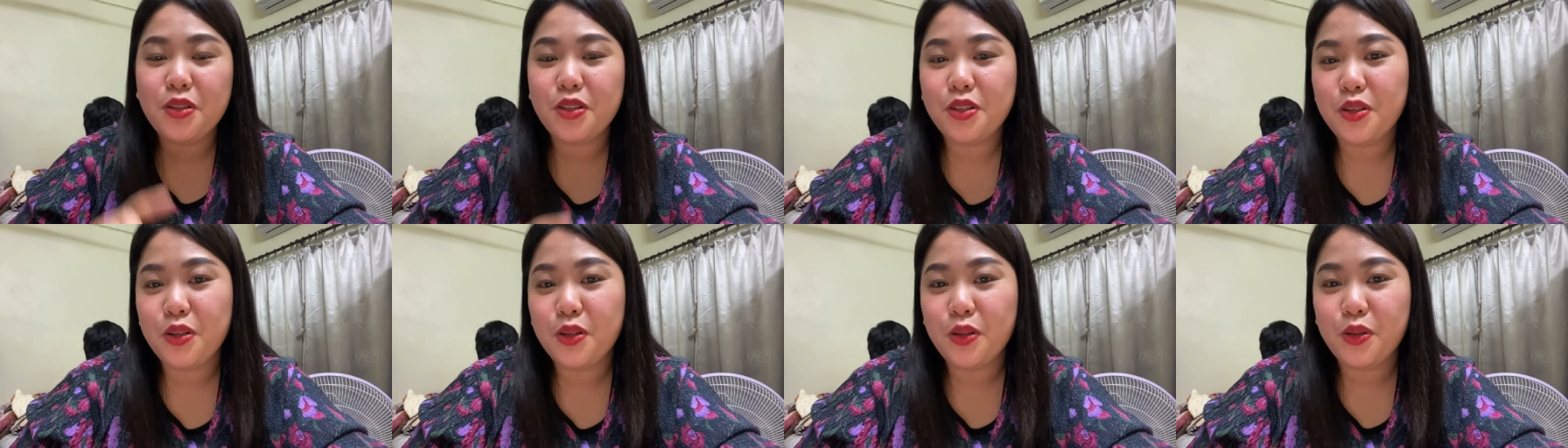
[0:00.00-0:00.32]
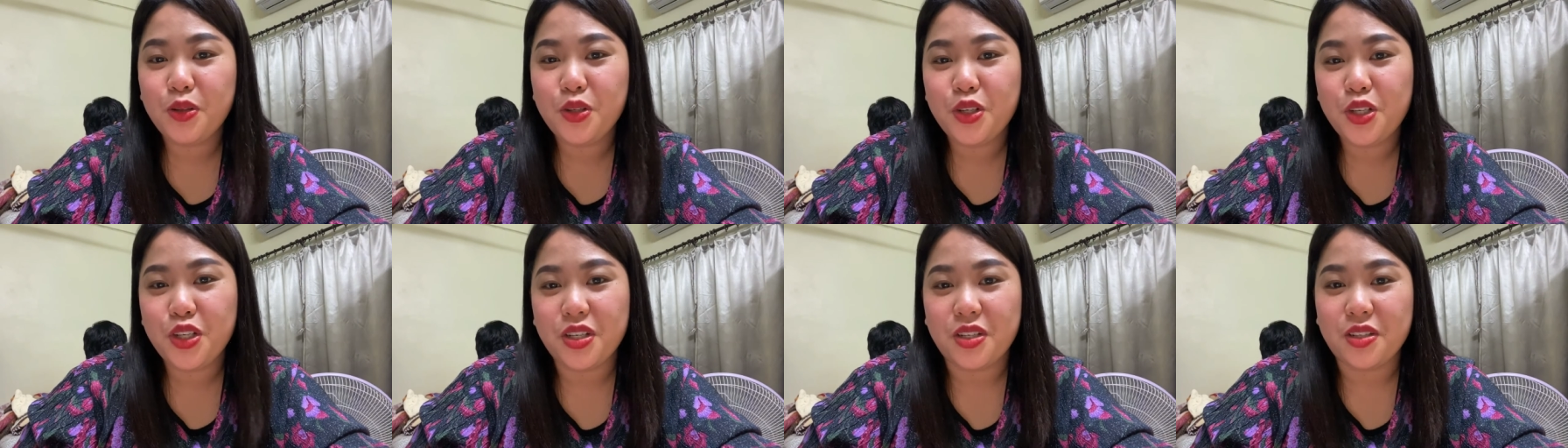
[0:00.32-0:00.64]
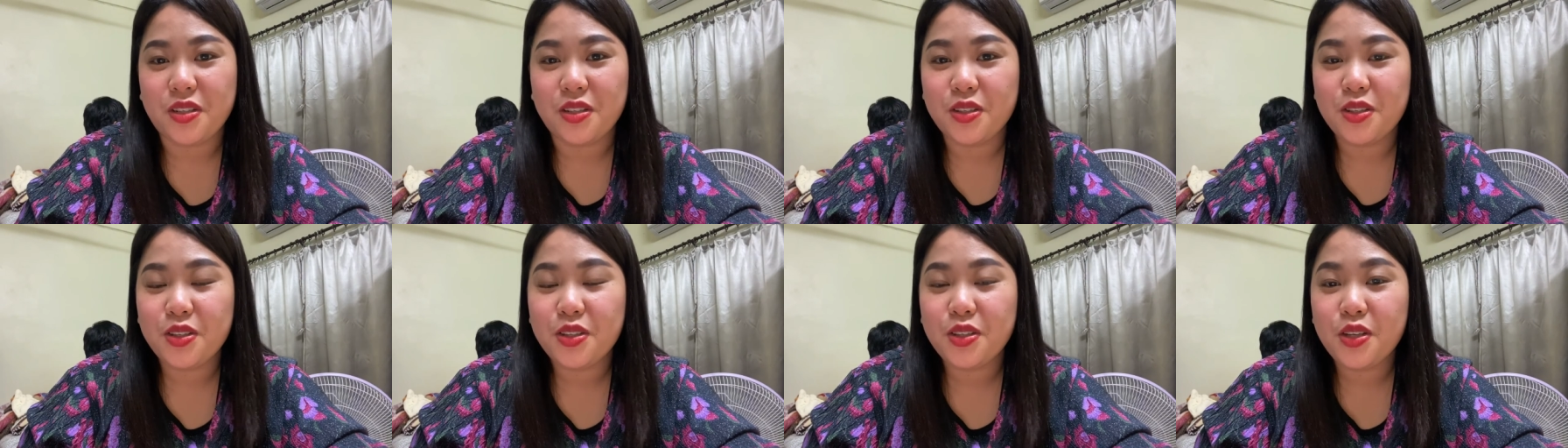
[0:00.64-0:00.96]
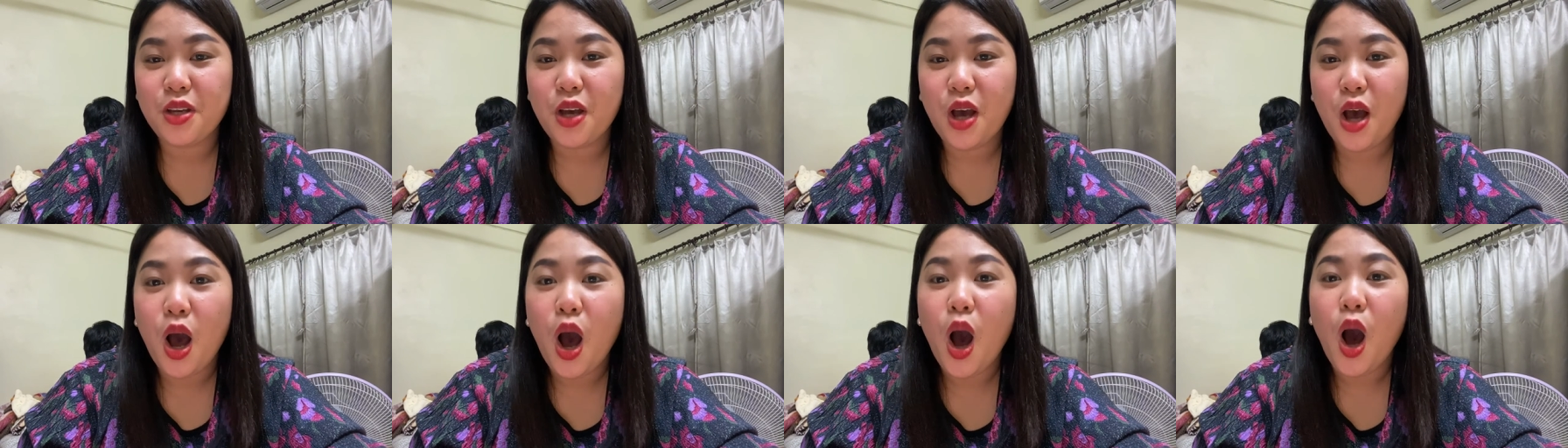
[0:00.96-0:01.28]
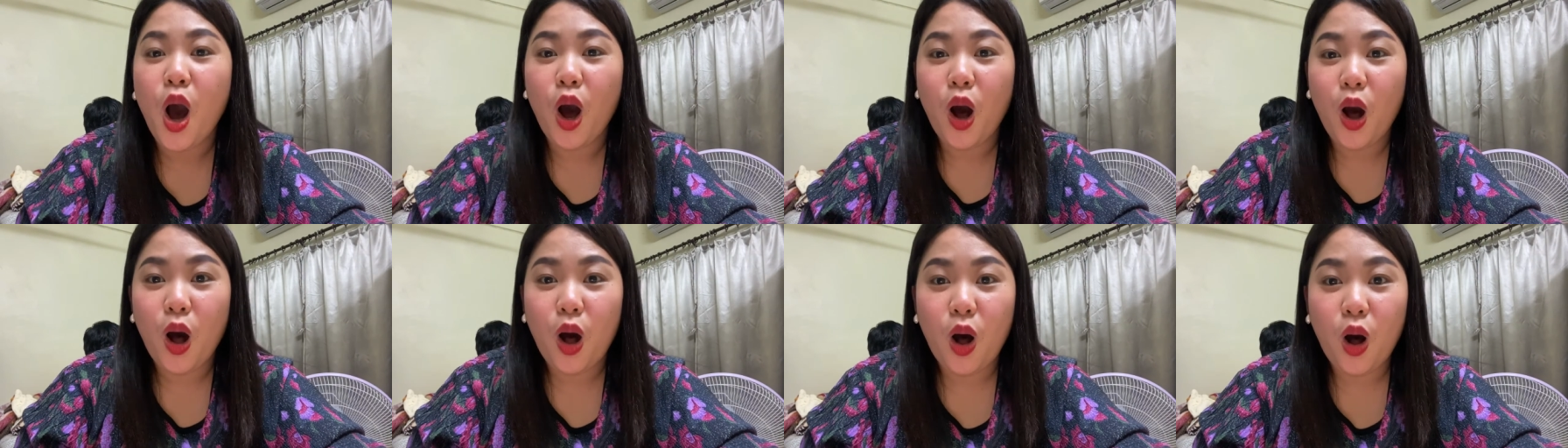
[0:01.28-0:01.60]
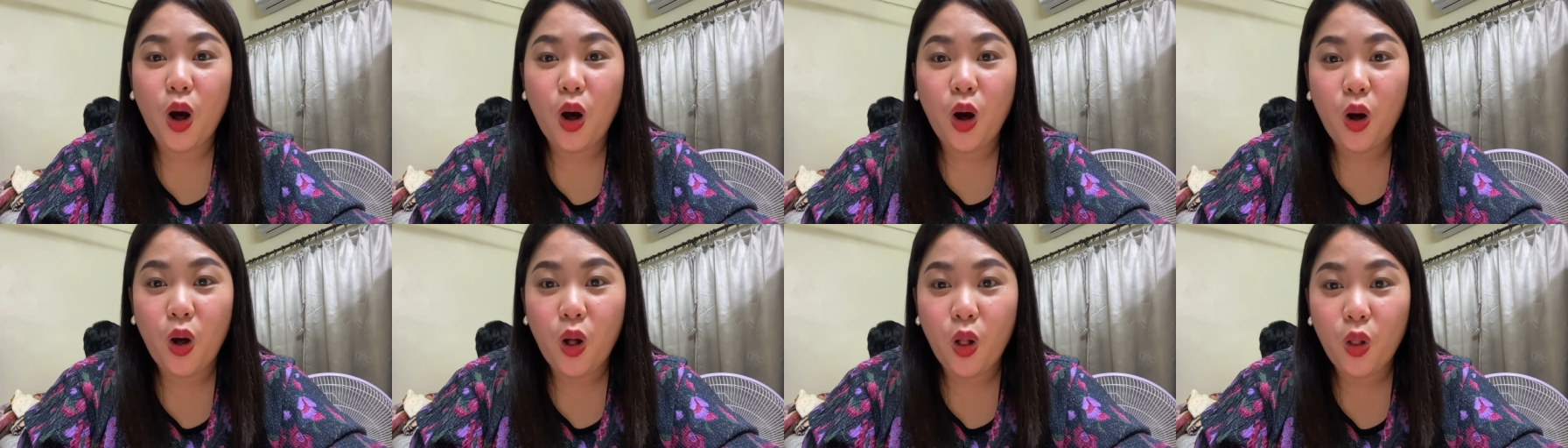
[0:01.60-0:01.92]
solutions.
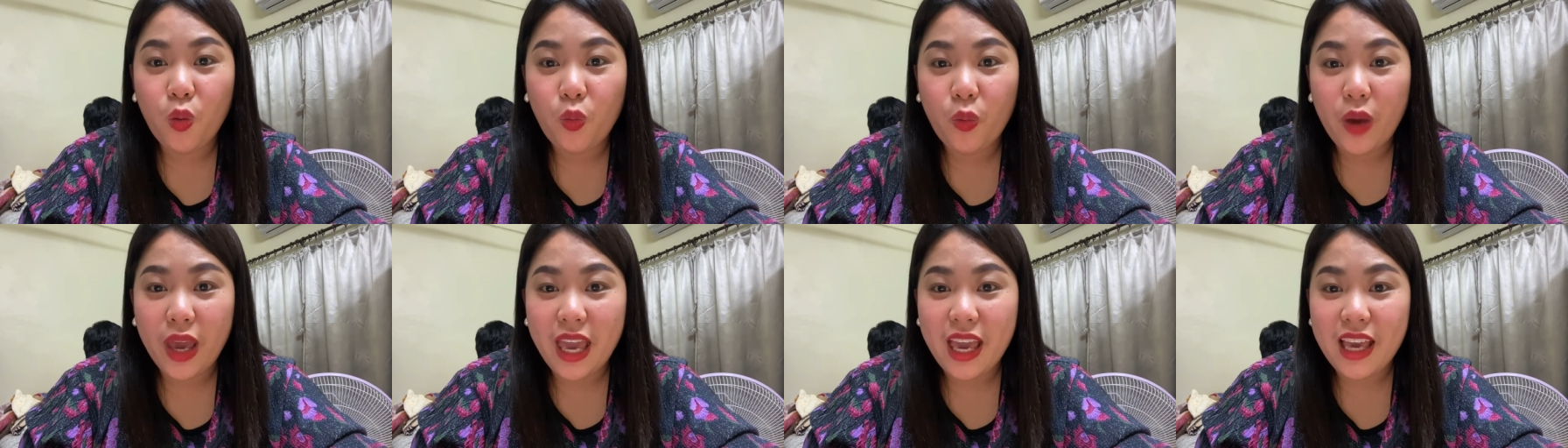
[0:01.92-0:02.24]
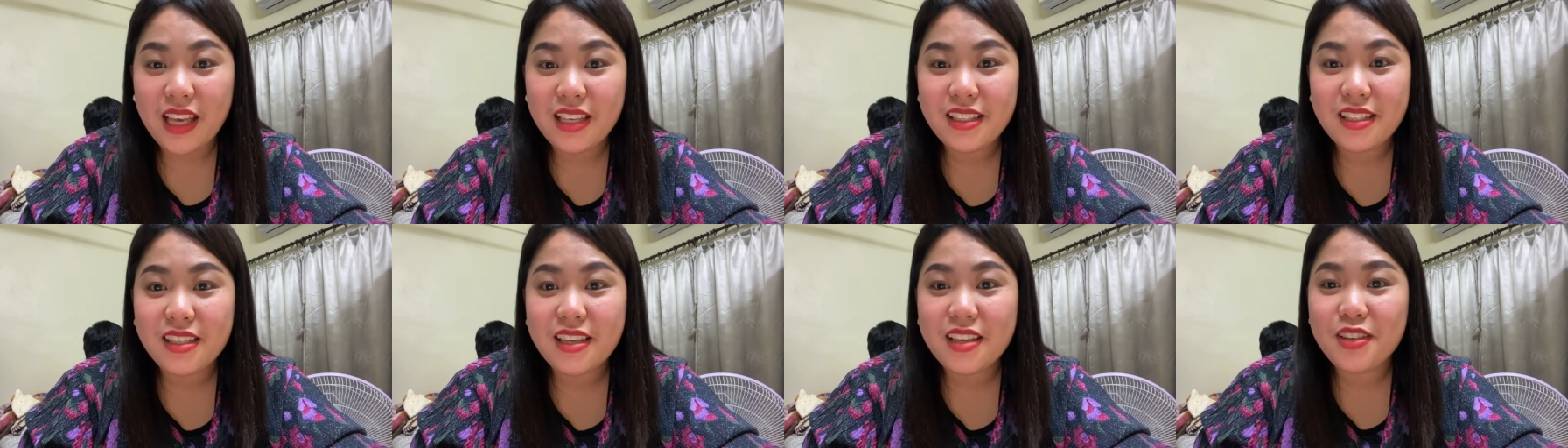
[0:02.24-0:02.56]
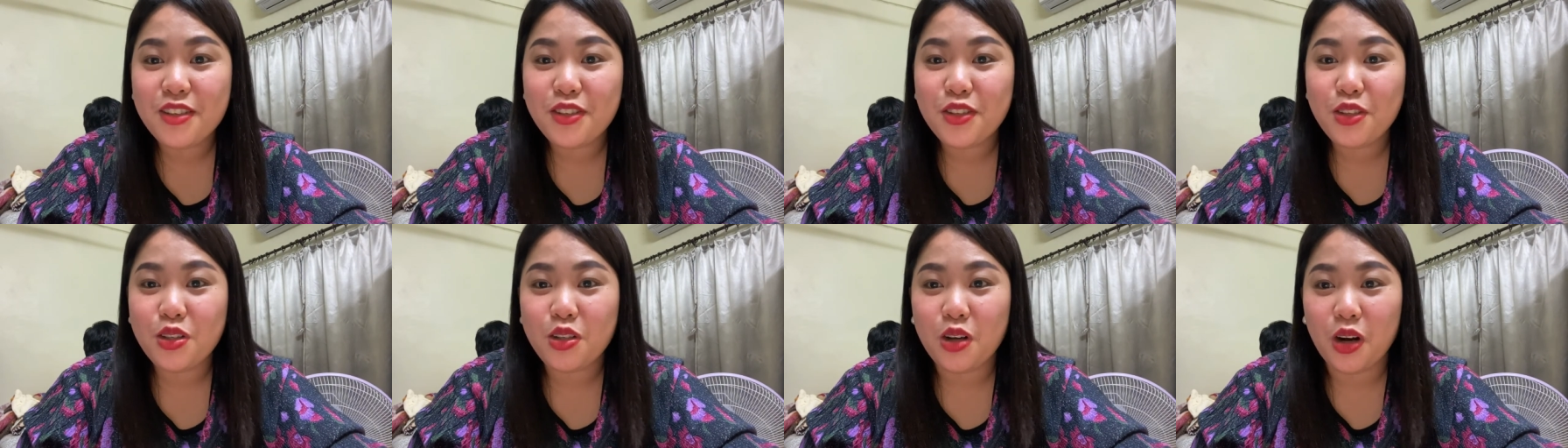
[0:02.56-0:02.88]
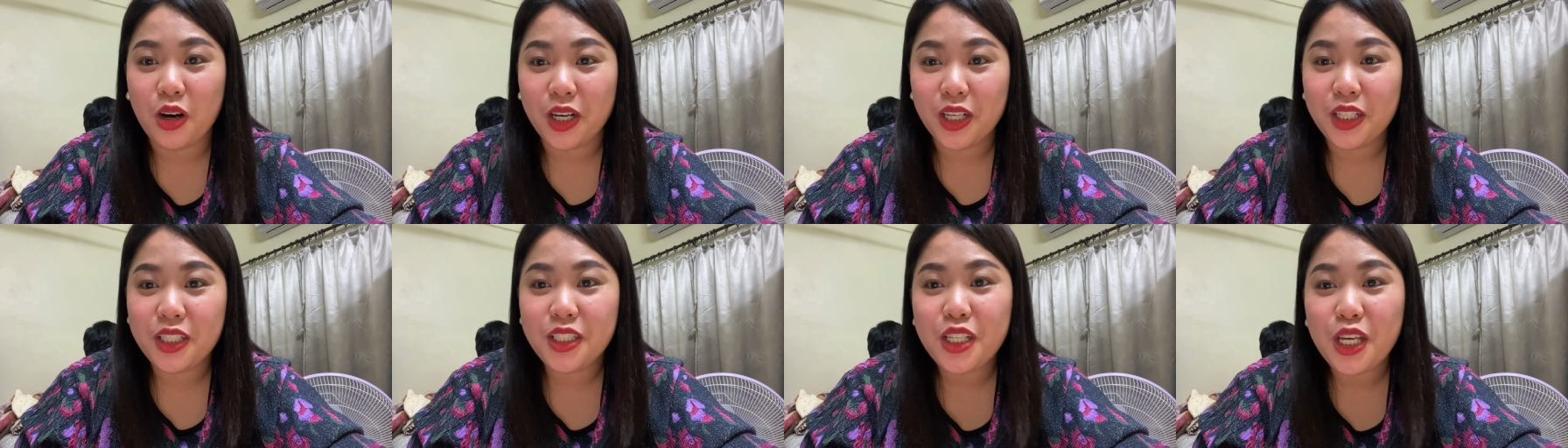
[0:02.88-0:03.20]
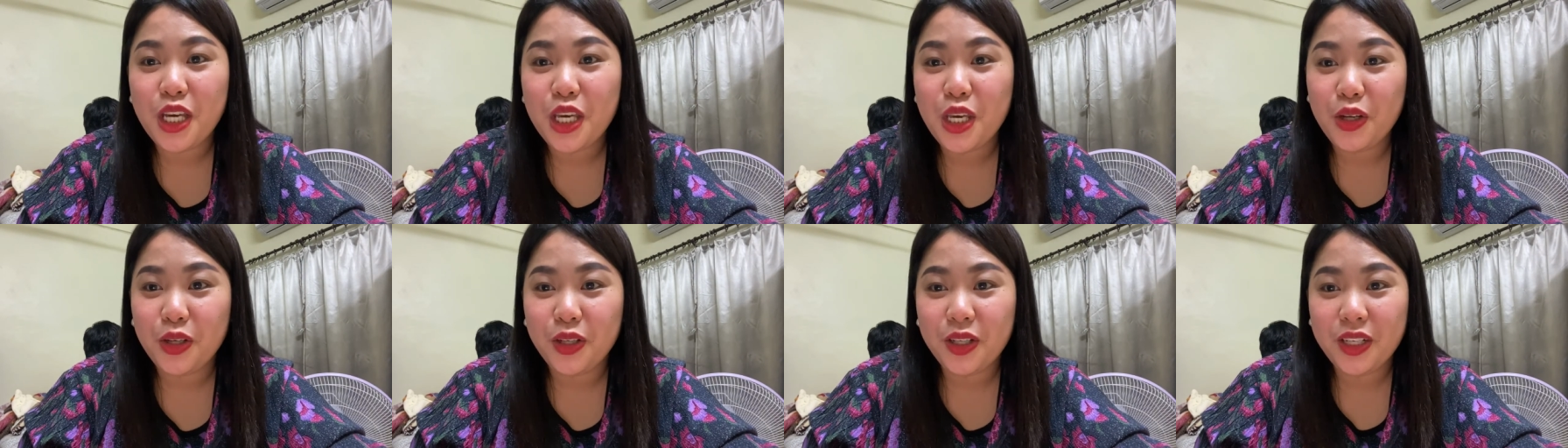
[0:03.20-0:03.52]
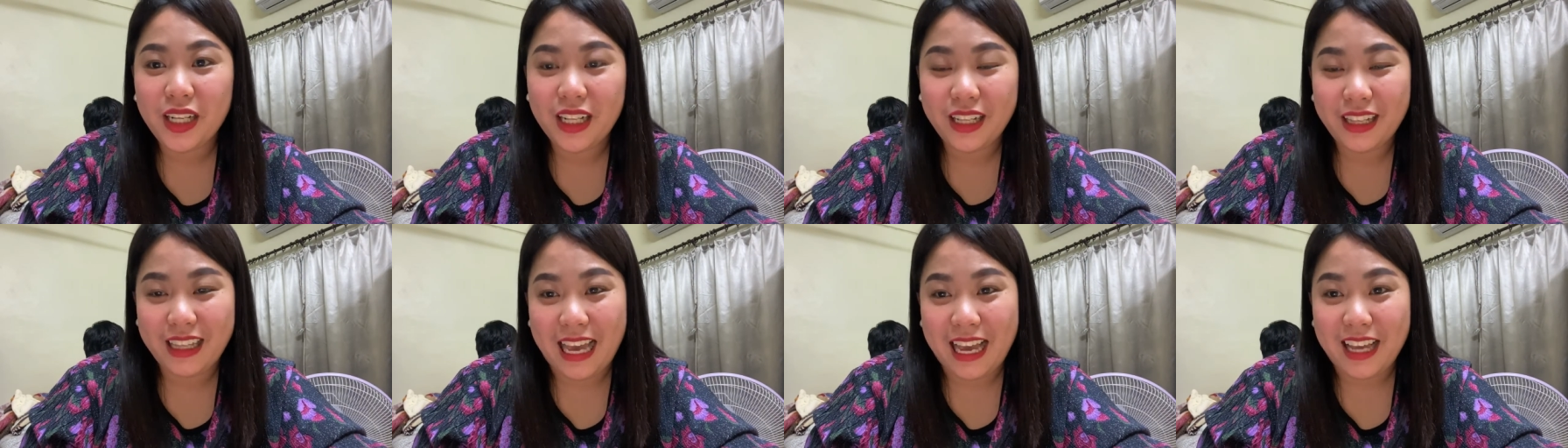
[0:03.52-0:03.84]
Always start your
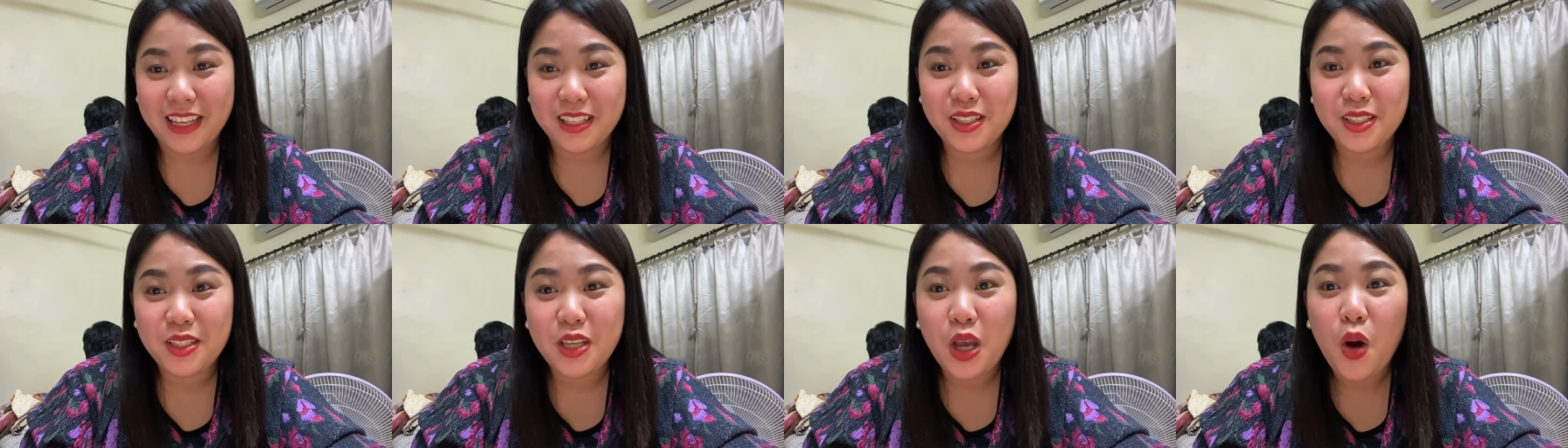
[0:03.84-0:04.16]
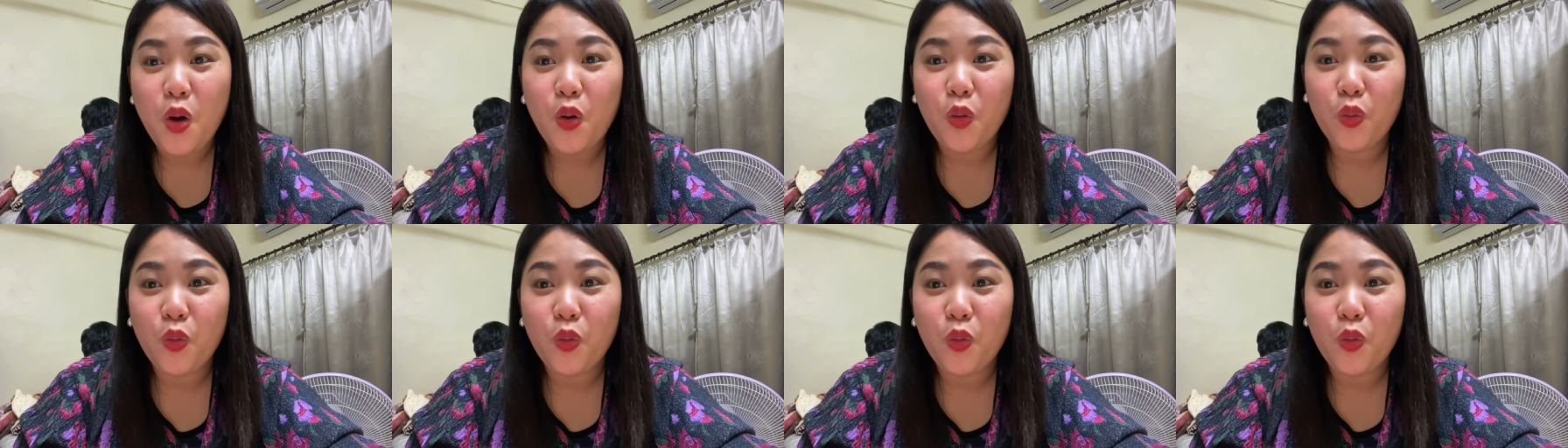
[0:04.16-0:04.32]
class